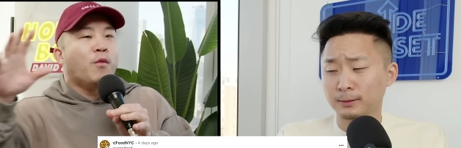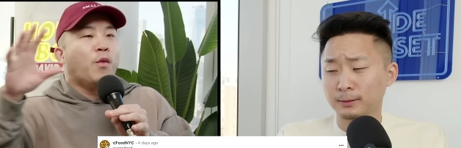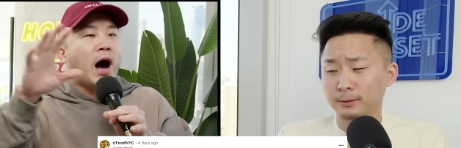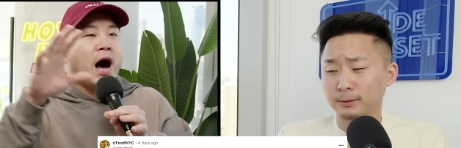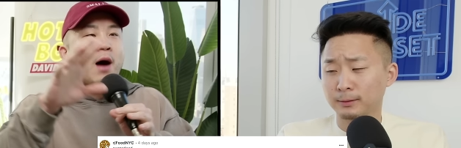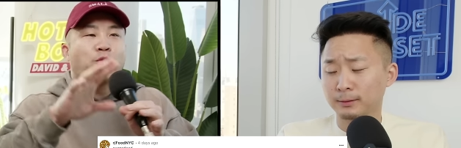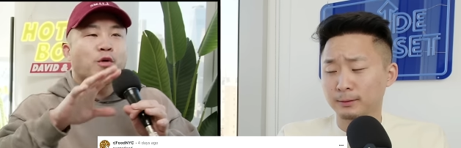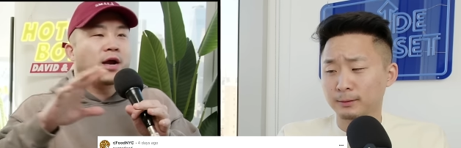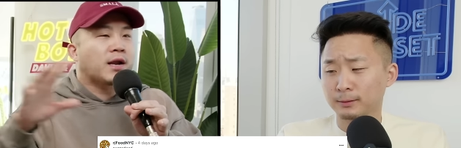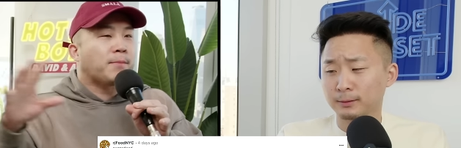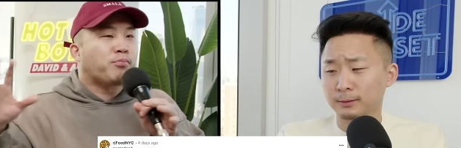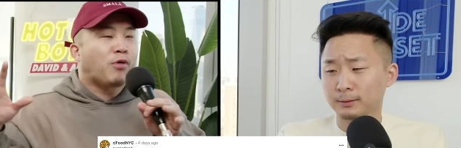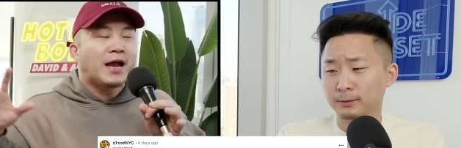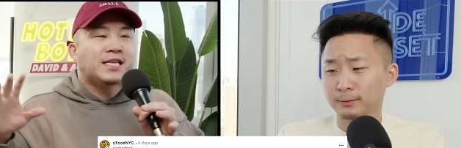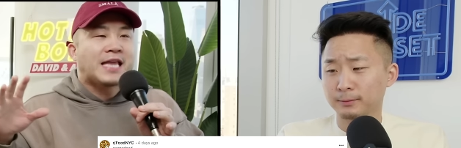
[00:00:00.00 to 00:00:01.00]
Speaker 1: Uh, we're going to
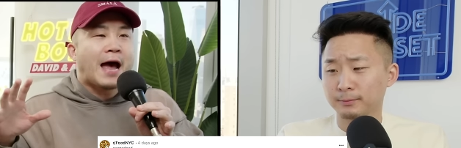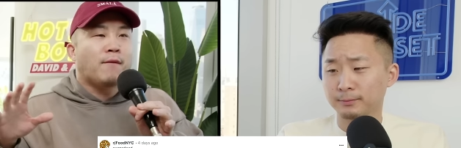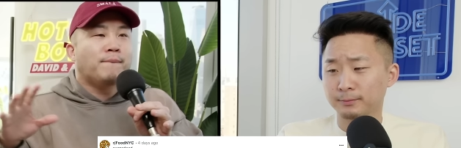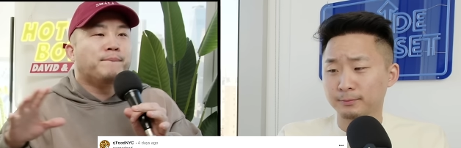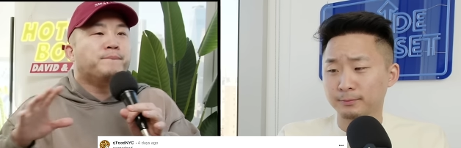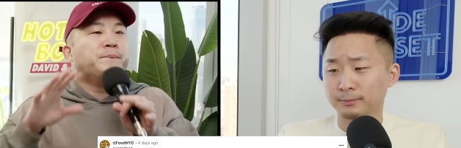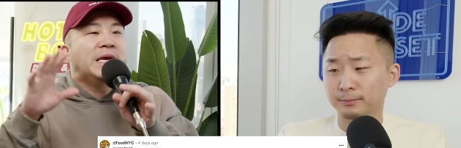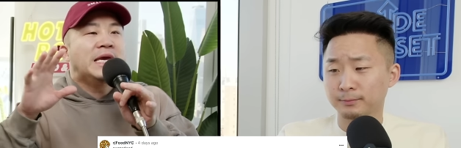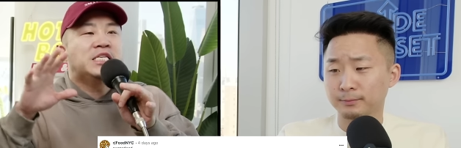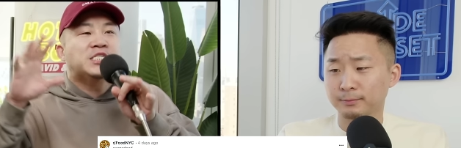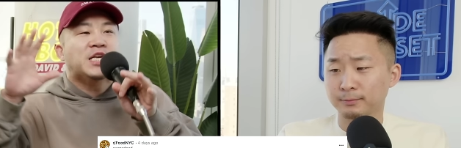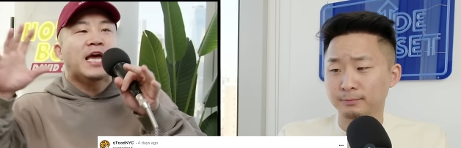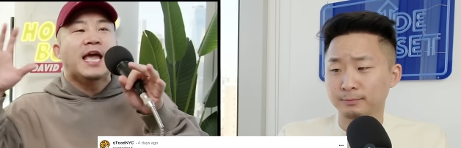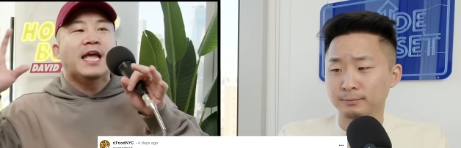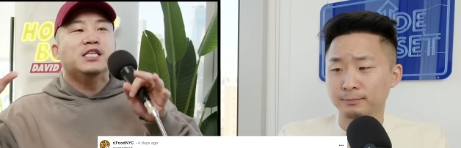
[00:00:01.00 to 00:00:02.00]
break down
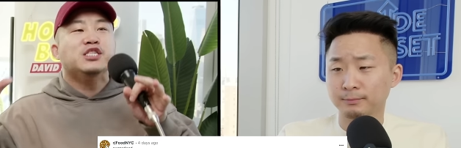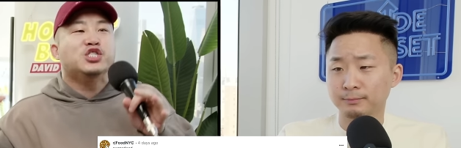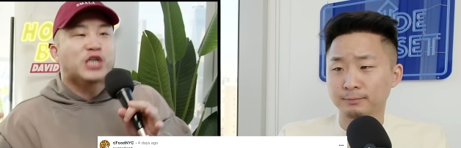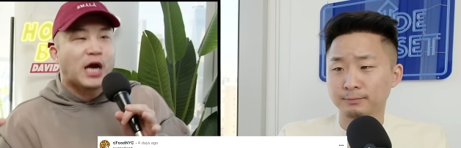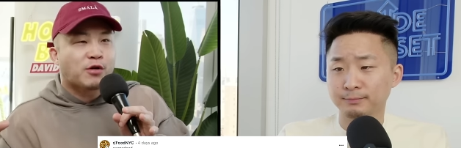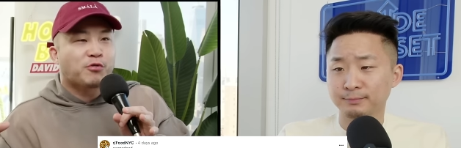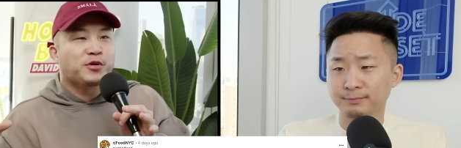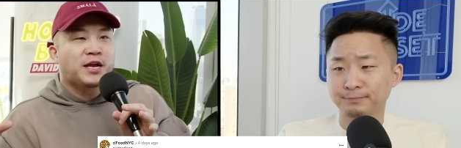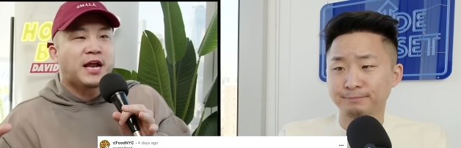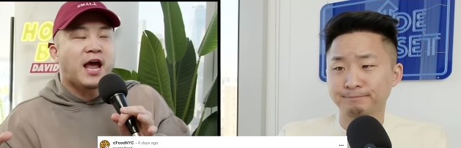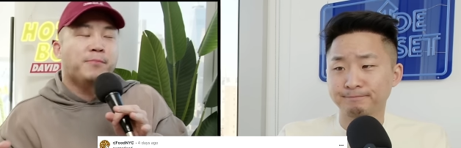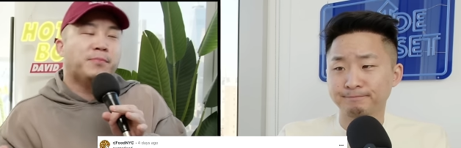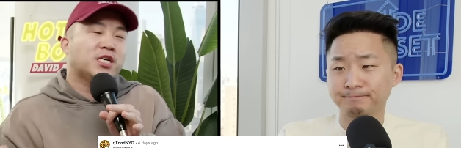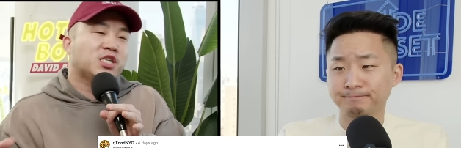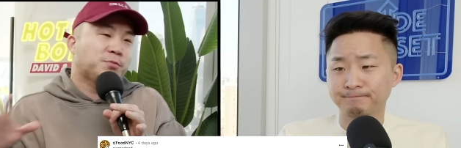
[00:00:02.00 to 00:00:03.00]
pizza in general today,
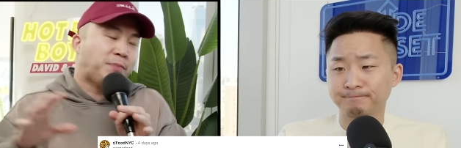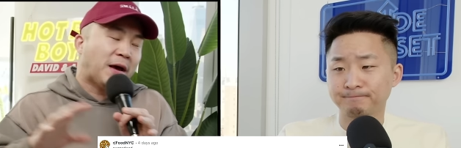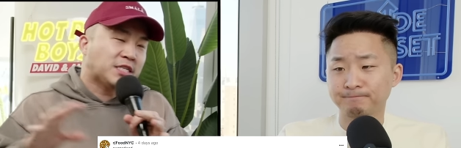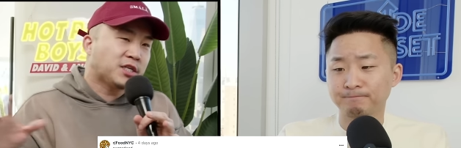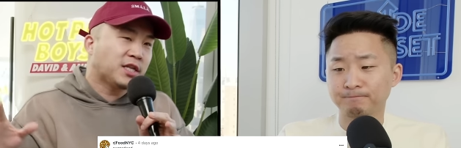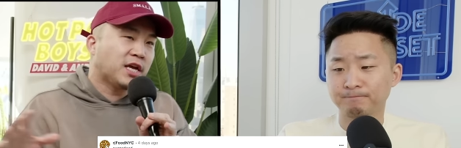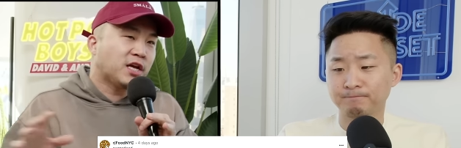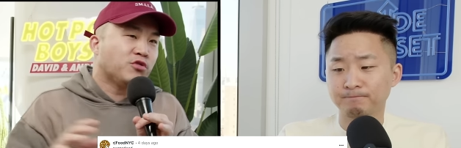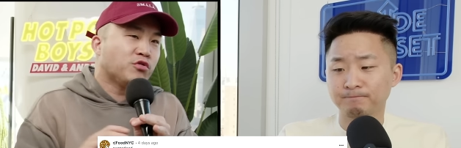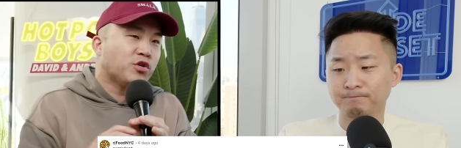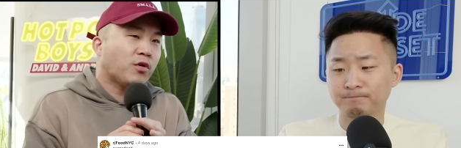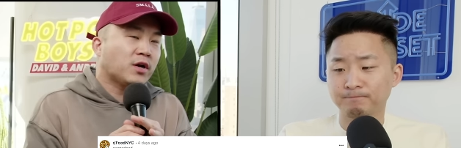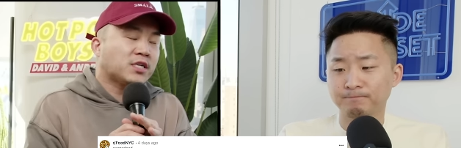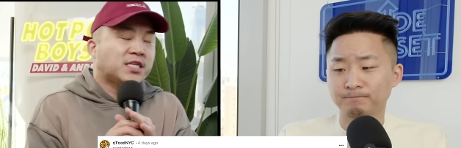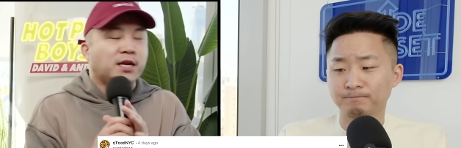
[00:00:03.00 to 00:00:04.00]
but especially in New
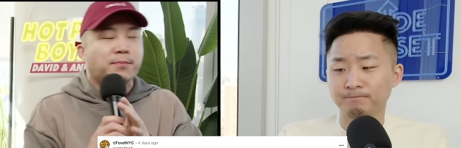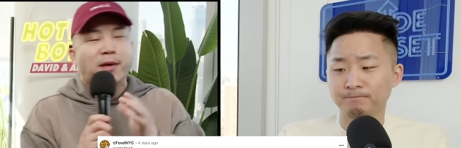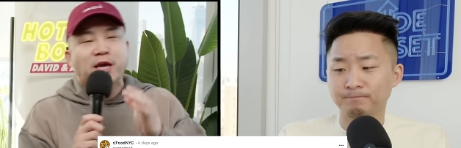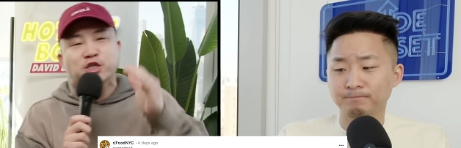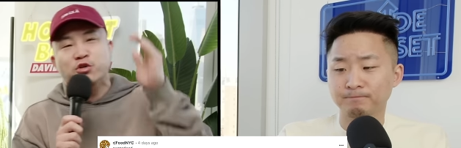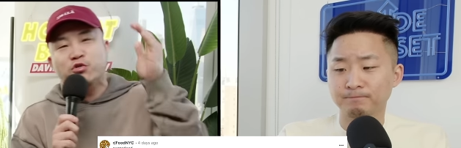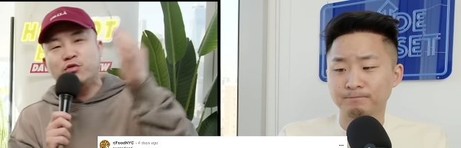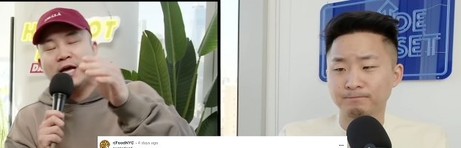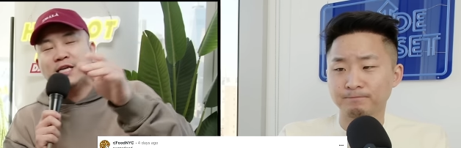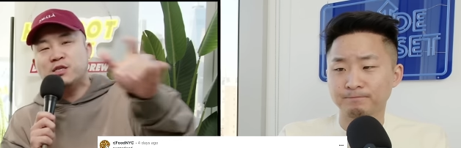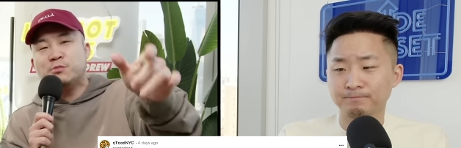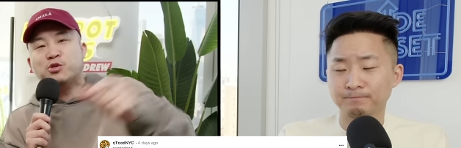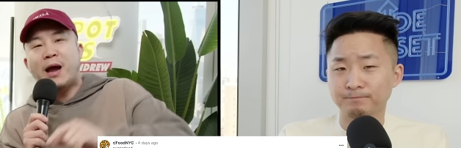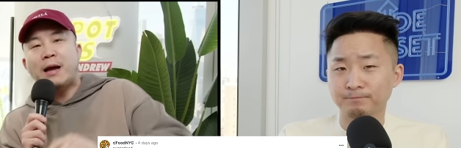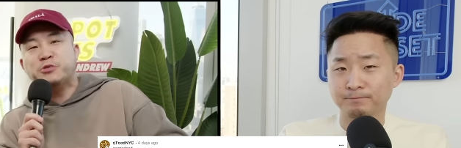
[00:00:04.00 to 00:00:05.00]
York City. Make sure you like,
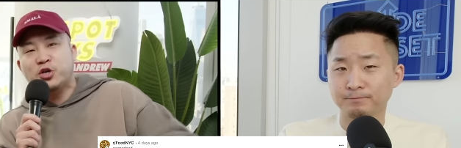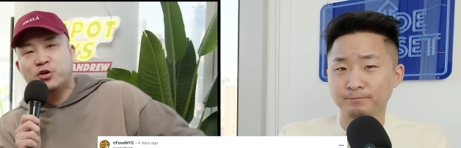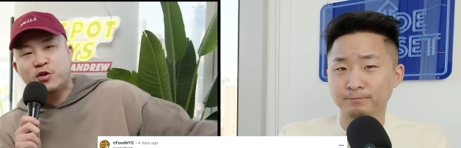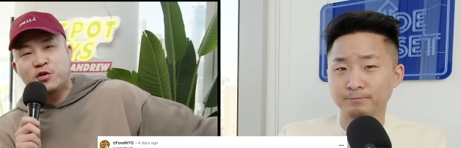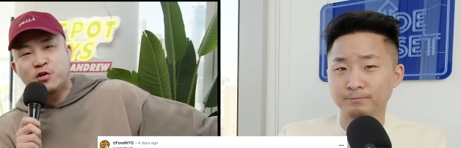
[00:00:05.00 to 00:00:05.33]
subscribe, turn on your